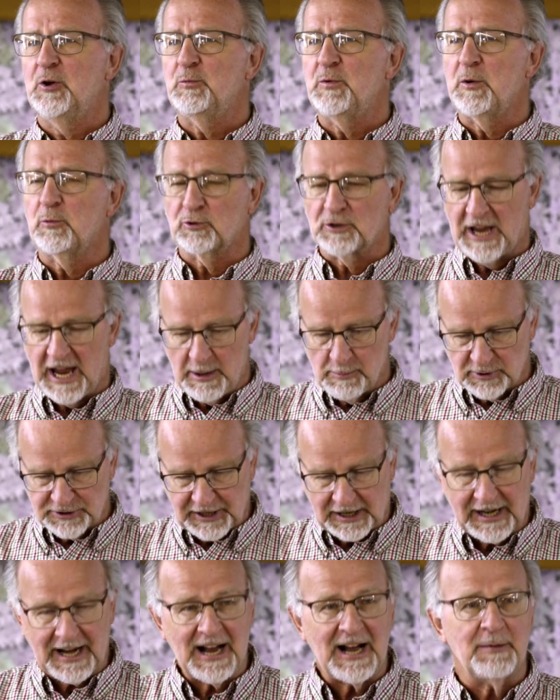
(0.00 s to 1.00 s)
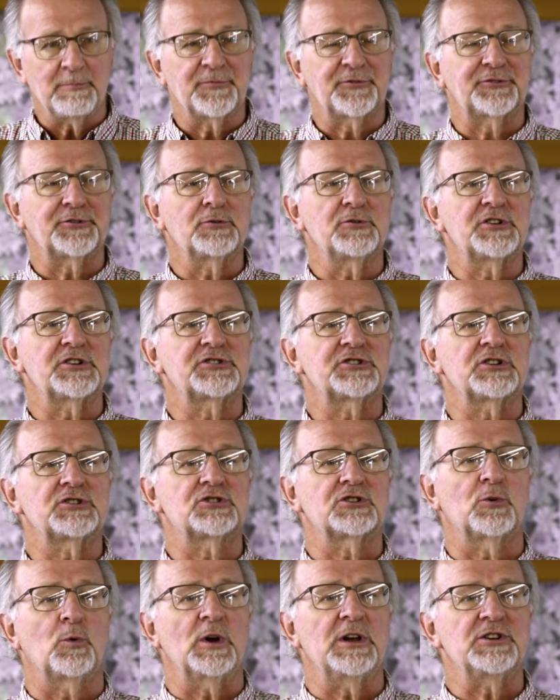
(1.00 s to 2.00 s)
we were able to come through the
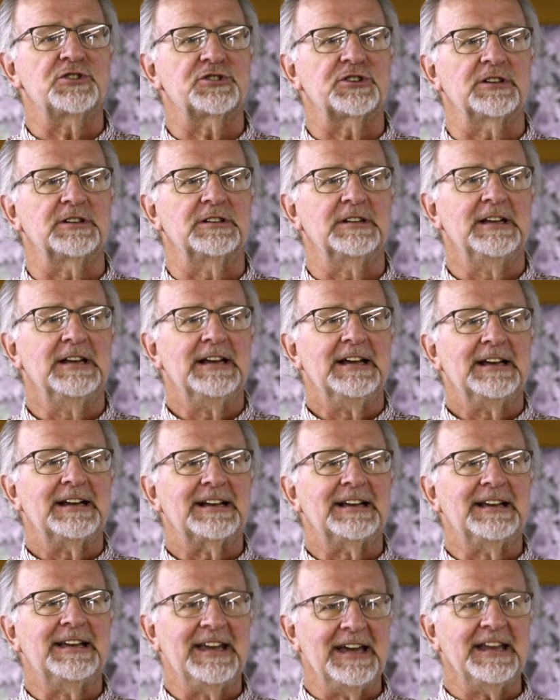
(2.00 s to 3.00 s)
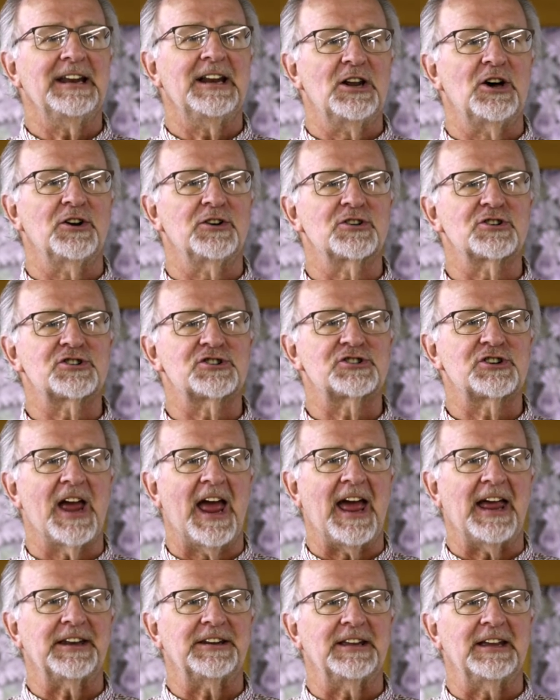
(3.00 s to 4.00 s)
situation, get an
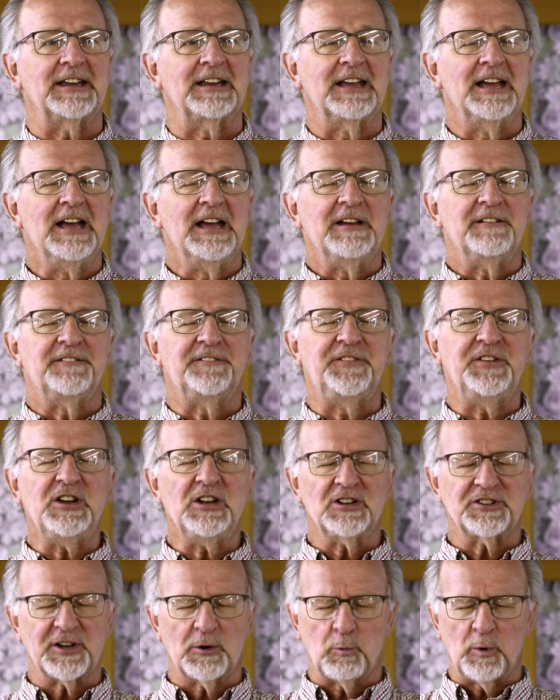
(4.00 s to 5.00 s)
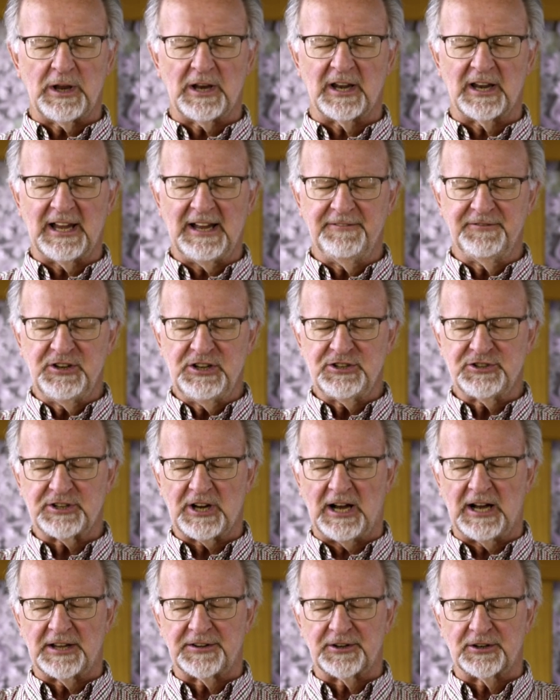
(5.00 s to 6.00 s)
understanding, feel that we loved each
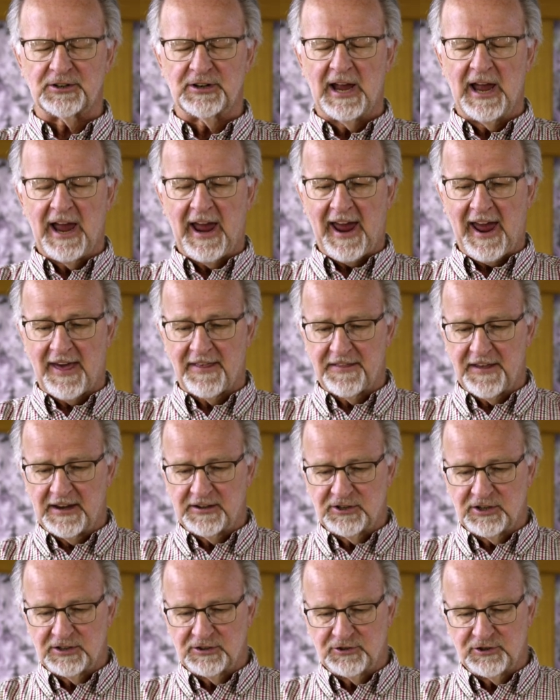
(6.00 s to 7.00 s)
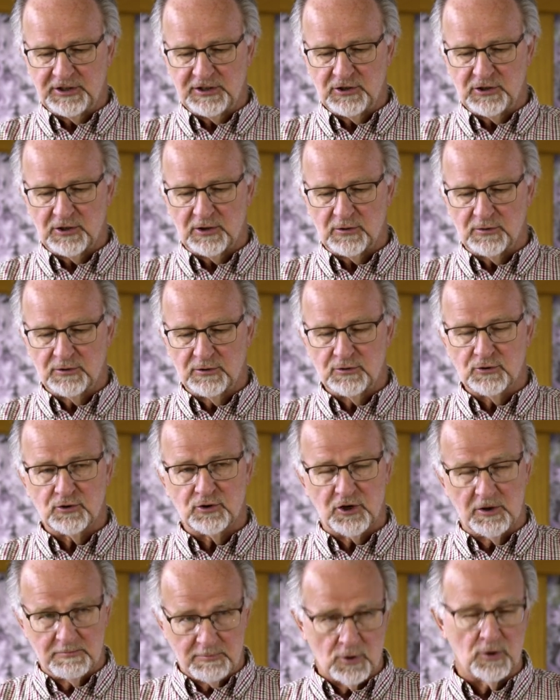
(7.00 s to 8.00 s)
other, and then continued
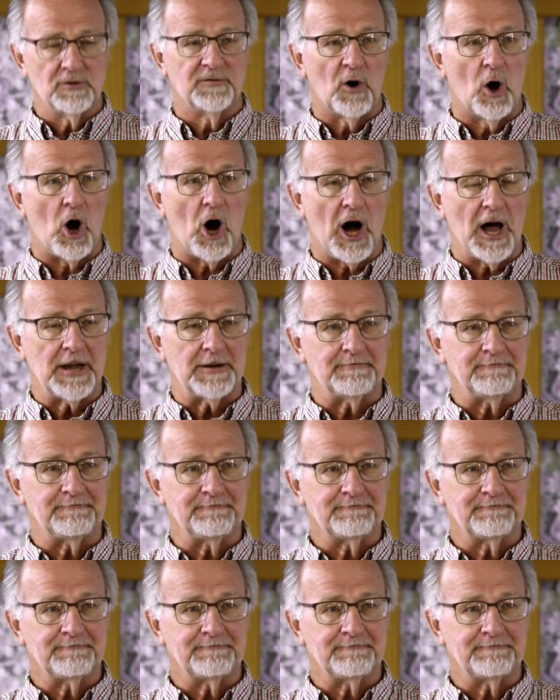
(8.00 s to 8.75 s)
to move on.